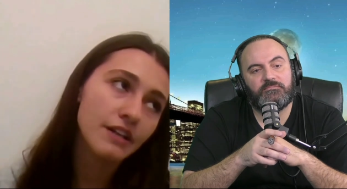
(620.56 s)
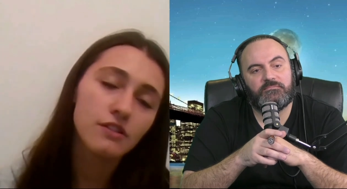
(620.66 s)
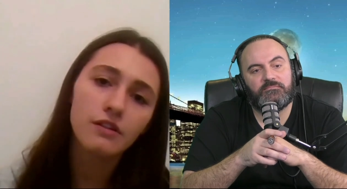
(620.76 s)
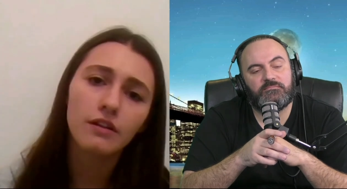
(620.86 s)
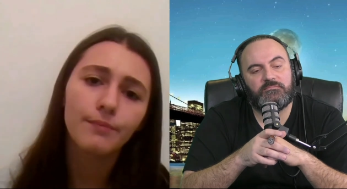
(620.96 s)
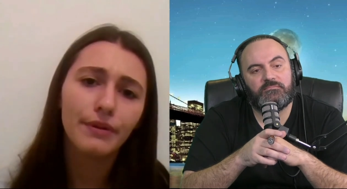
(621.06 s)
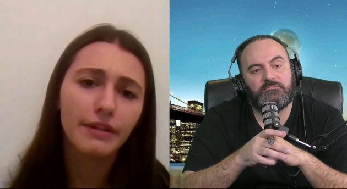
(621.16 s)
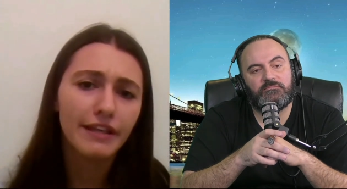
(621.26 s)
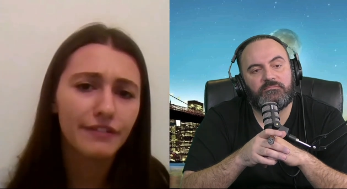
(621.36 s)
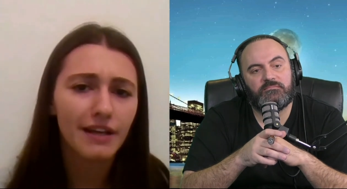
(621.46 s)
Speaker 1: I just couldn't
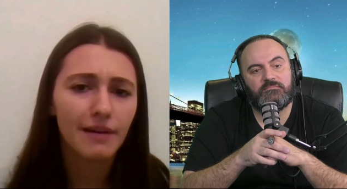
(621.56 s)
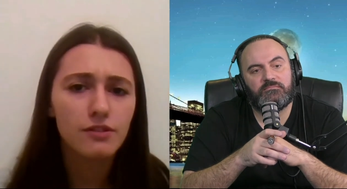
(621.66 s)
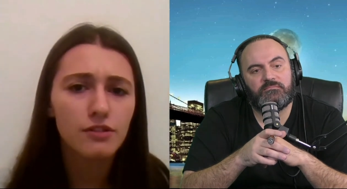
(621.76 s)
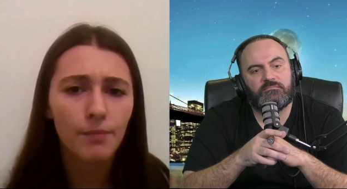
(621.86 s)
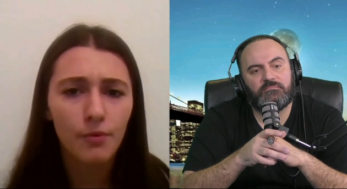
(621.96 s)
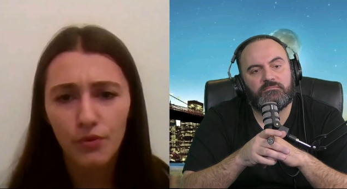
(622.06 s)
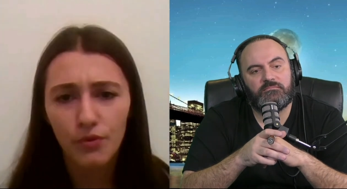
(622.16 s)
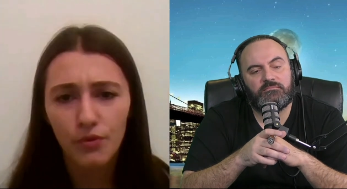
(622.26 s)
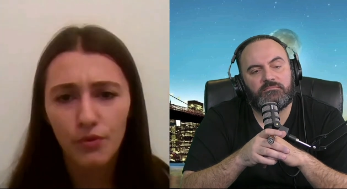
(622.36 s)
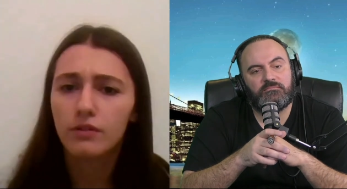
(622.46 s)
believe it. I'm on top of
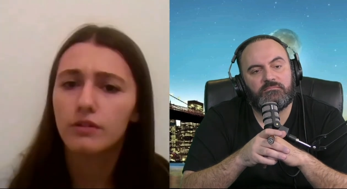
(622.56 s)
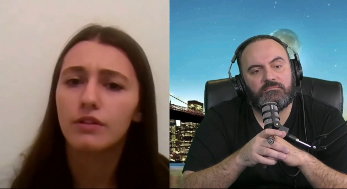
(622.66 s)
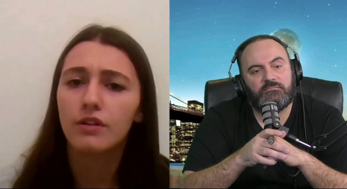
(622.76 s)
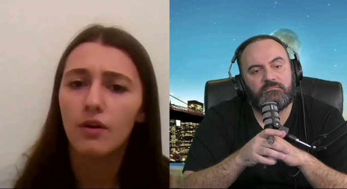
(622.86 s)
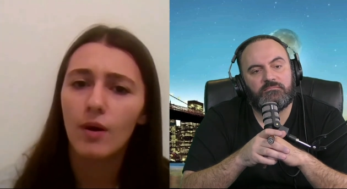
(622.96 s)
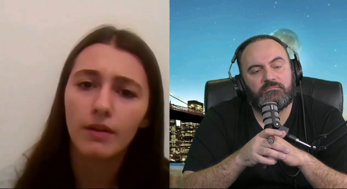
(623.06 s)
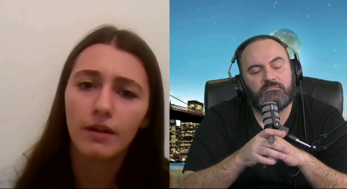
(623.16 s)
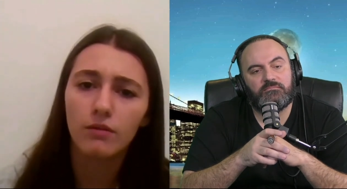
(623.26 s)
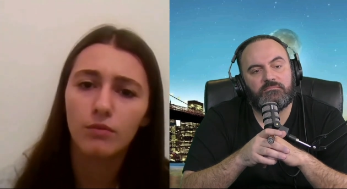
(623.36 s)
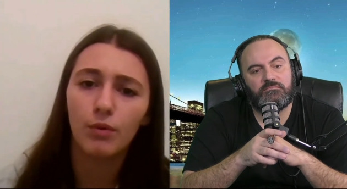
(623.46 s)
the world, you know. I'm
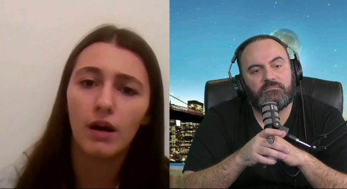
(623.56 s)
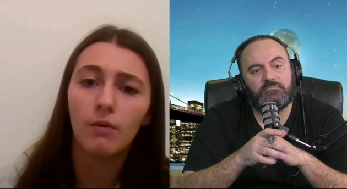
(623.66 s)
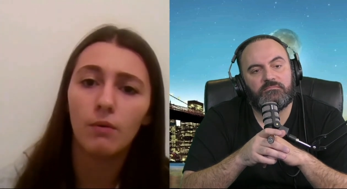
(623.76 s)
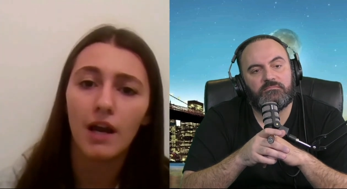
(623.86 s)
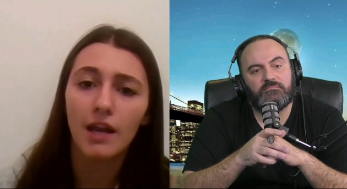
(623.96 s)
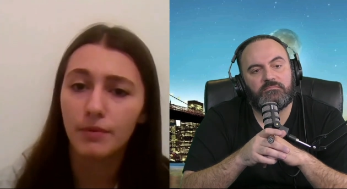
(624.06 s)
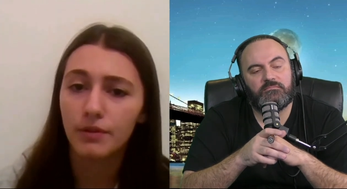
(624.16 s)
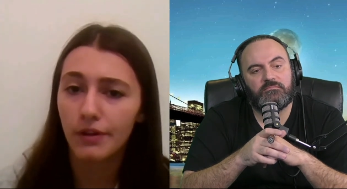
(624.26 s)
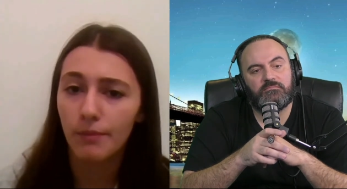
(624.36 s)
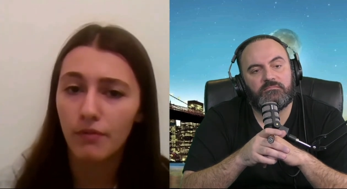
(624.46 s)
like, wow, I am
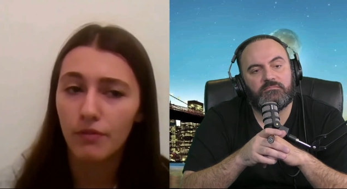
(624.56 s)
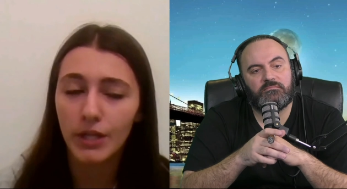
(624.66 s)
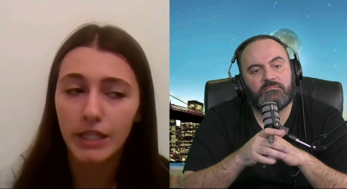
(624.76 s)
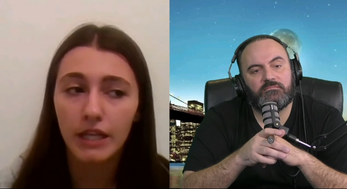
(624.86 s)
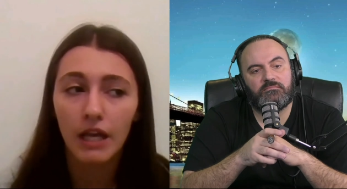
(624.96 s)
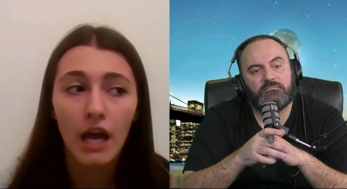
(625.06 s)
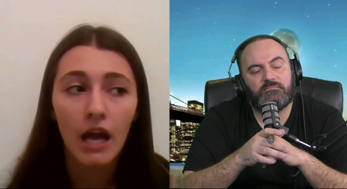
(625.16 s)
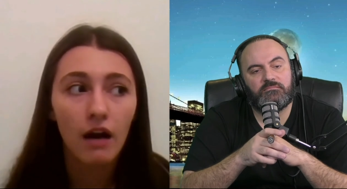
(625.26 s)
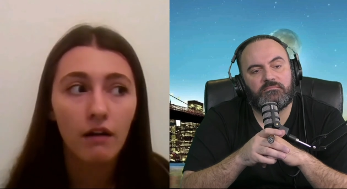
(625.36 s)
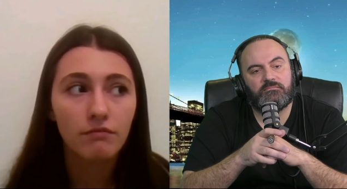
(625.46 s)
on top of the world. And
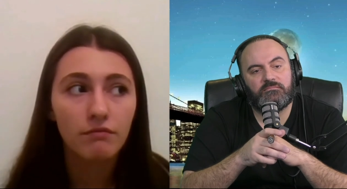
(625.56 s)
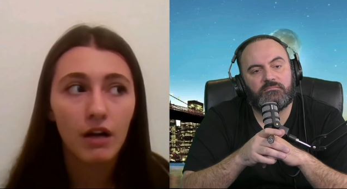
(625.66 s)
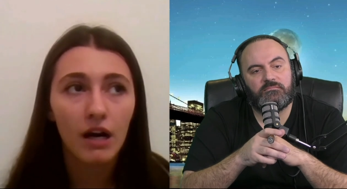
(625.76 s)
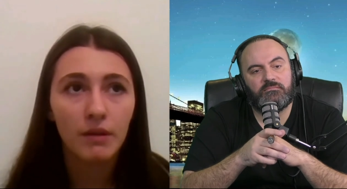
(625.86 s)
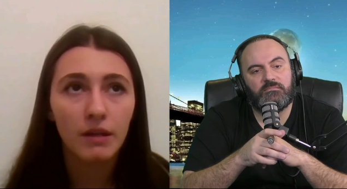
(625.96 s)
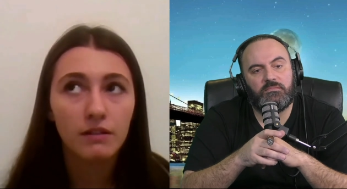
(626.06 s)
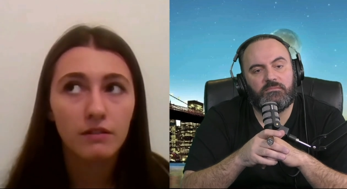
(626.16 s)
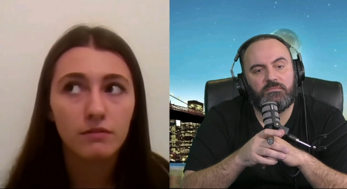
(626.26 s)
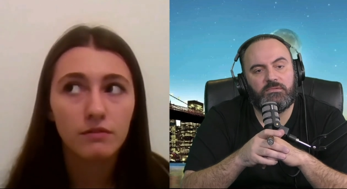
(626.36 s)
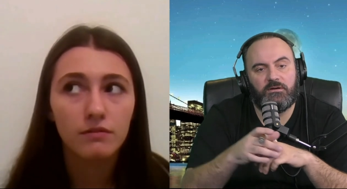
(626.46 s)
I'm like...
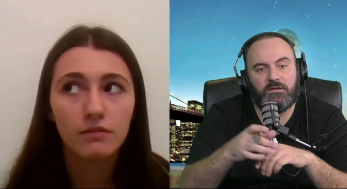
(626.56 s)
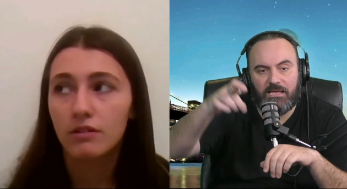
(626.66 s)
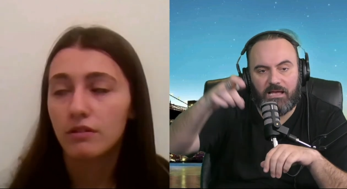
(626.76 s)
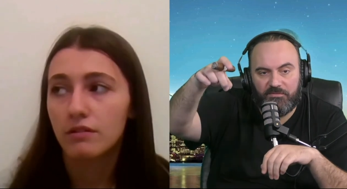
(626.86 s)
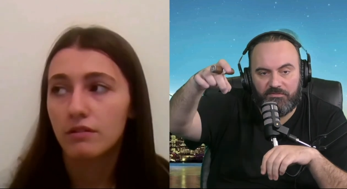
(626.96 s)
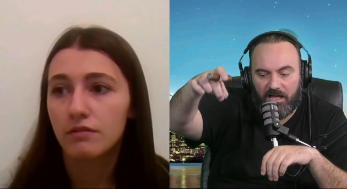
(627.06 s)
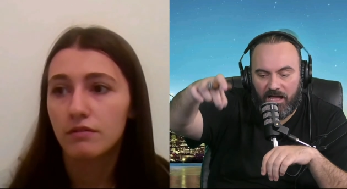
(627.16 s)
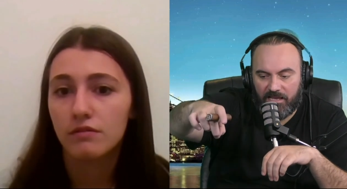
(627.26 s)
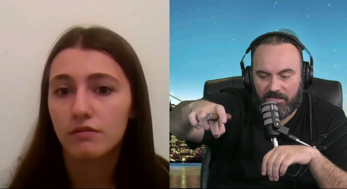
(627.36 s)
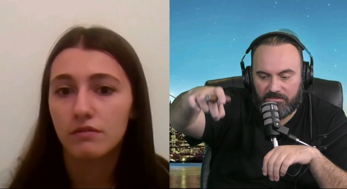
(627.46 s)
Speaker 2: You're on top uh, of the
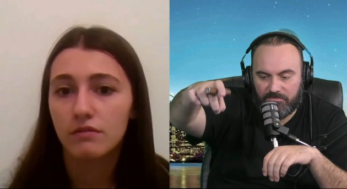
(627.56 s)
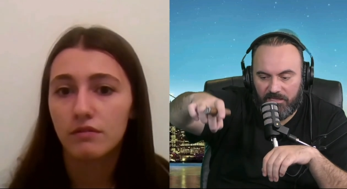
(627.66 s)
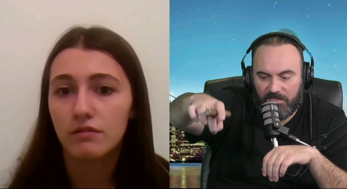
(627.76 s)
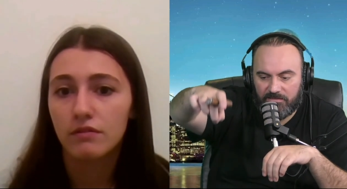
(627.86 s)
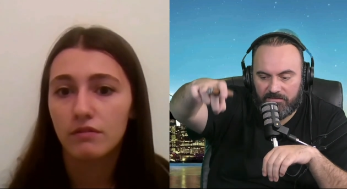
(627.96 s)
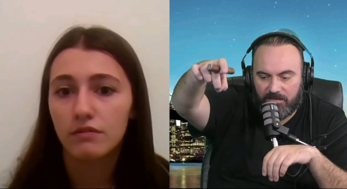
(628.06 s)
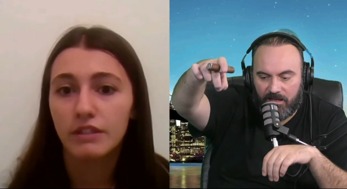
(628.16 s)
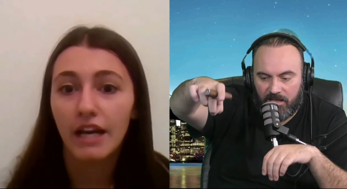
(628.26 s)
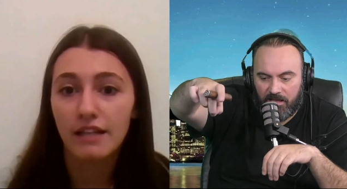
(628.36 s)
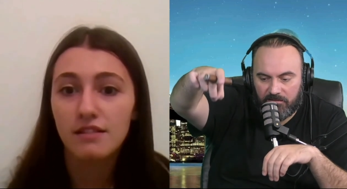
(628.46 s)
highest place
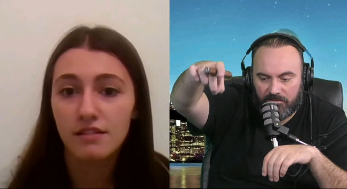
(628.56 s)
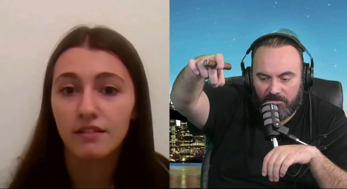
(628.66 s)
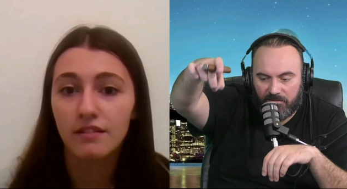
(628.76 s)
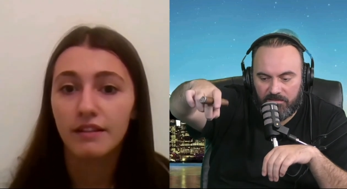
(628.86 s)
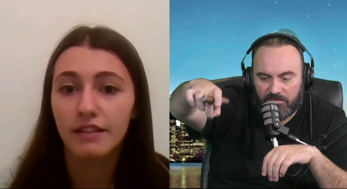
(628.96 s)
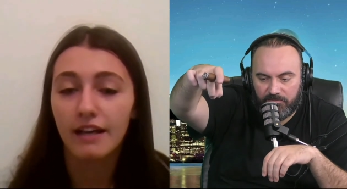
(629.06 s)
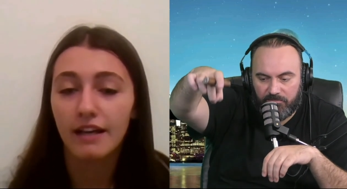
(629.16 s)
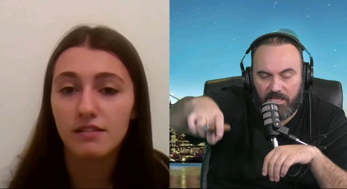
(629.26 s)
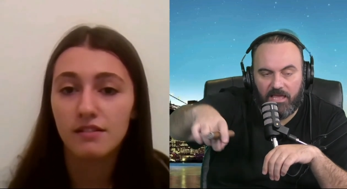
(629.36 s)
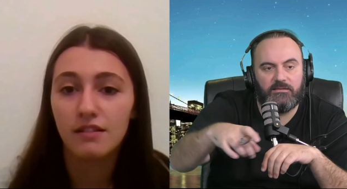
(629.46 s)
Speaker 1: on yes, this yes,
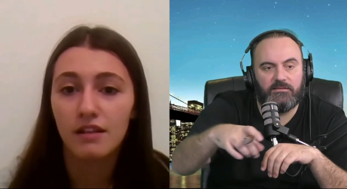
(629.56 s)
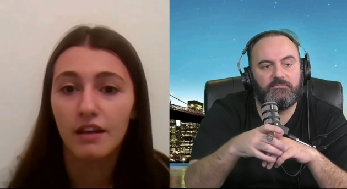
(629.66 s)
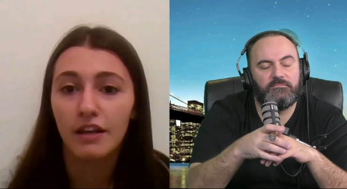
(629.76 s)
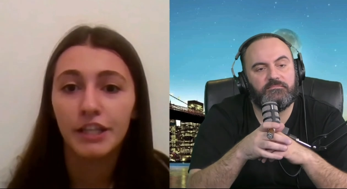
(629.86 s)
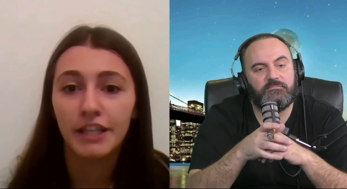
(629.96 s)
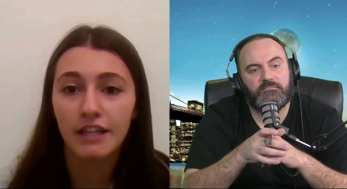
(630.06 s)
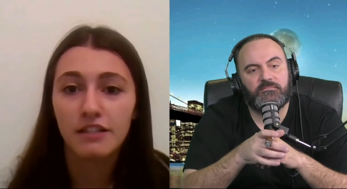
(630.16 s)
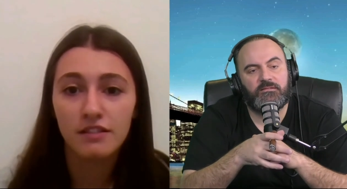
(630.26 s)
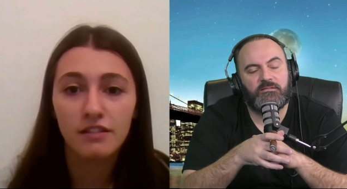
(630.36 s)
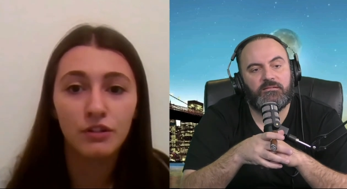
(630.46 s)
planet.
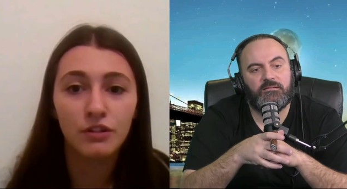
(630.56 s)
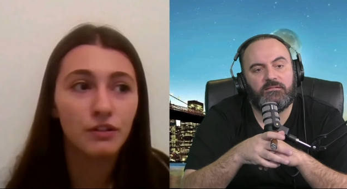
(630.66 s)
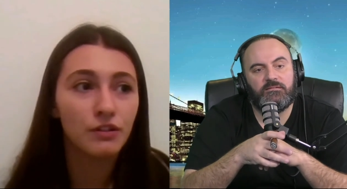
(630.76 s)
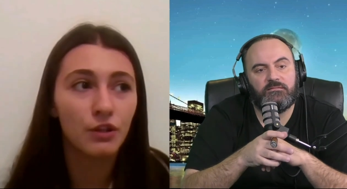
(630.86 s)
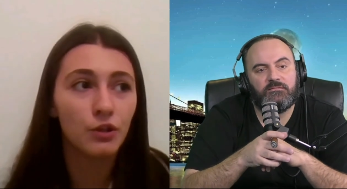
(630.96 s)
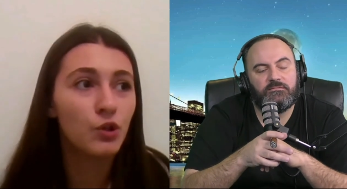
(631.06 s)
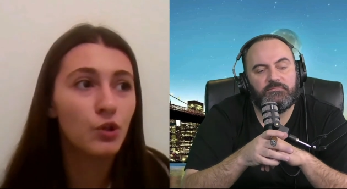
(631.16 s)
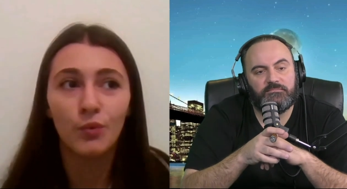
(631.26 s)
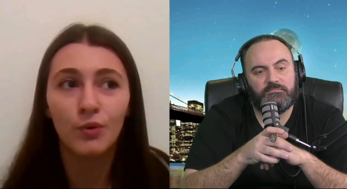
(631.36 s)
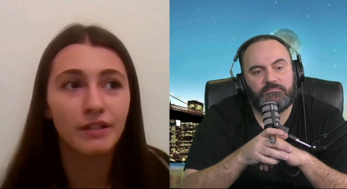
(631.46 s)
Yes.
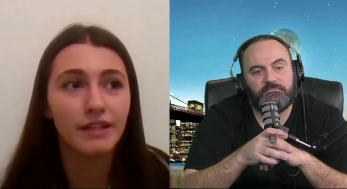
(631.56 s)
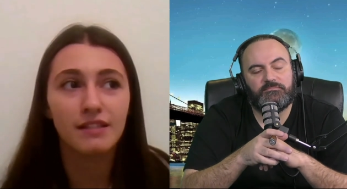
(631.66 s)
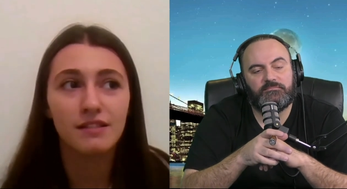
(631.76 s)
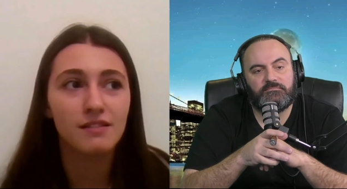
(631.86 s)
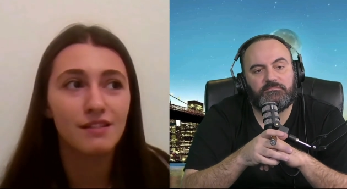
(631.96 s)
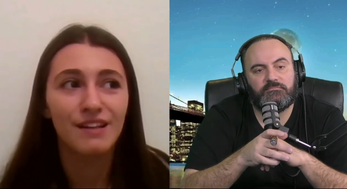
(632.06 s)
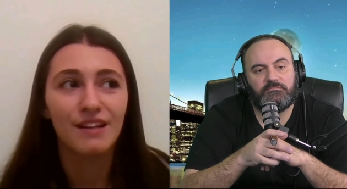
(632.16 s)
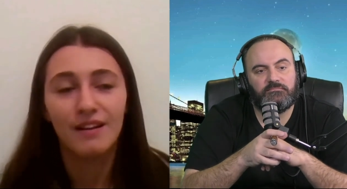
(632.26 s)
No one is